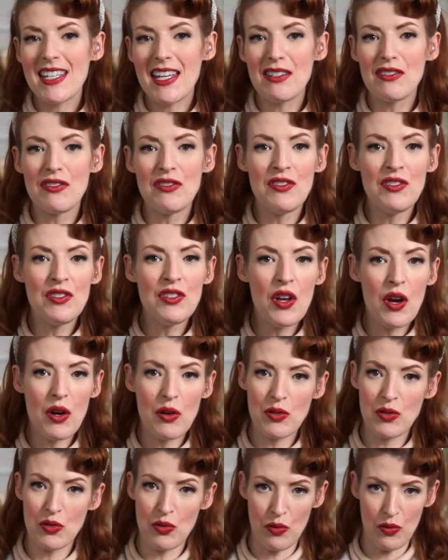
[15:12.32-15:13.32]
had no no
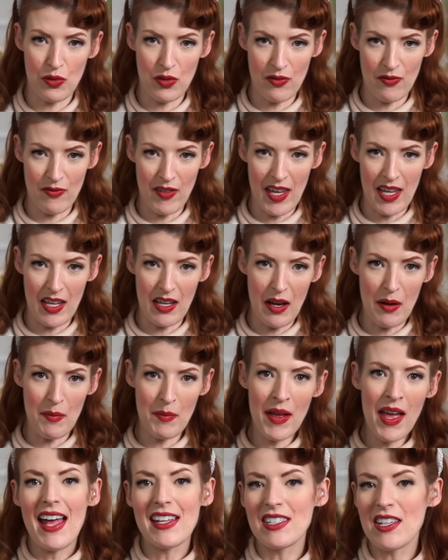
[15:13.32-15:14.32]
source of income,
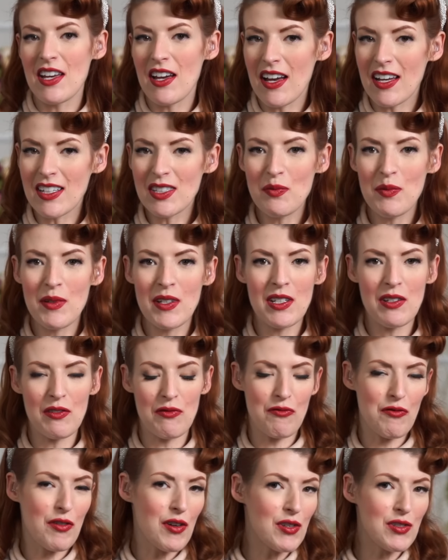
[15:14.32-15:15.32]
as her husband had
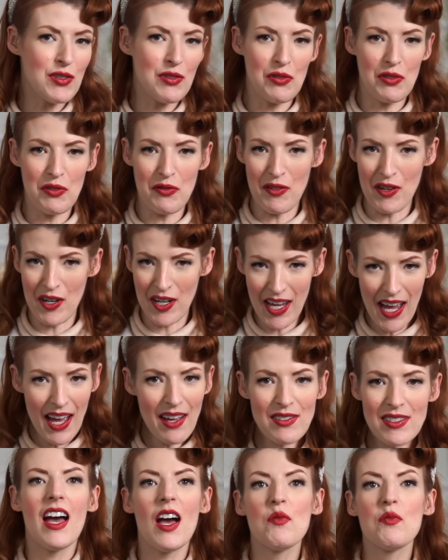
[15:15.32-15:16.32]
frozen all of her
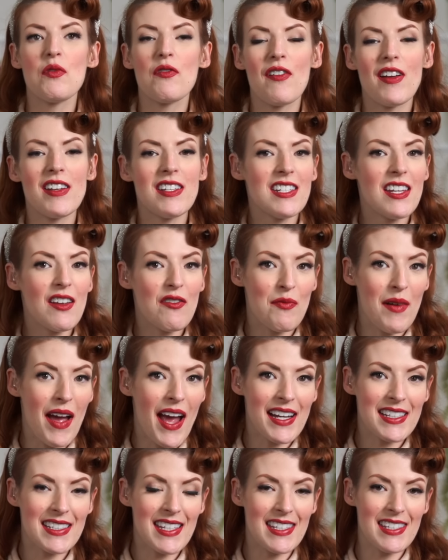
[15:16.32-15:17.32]
accounts and prevented her from
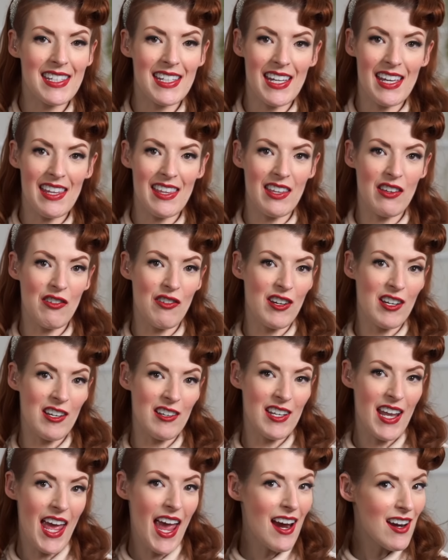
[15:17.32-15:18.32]
accessing either her
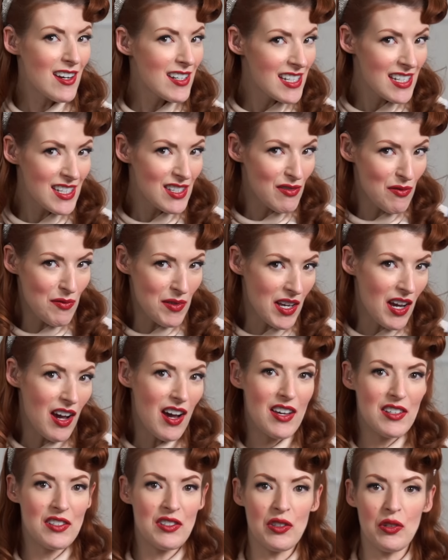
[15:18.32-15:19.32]
inheritance from the
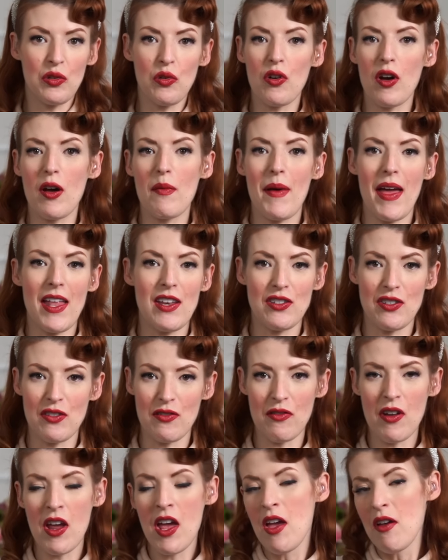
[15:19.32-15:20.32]
cardinal or her
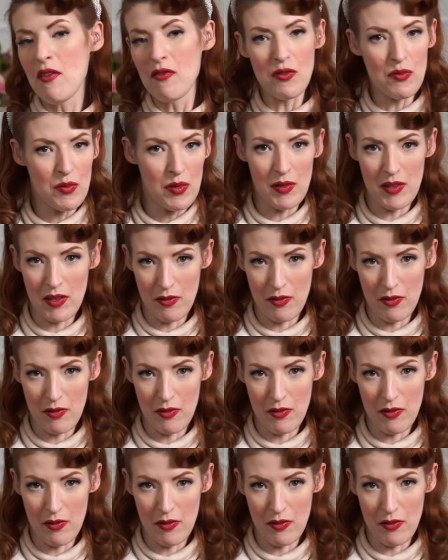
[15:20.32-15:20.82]
pension from Louis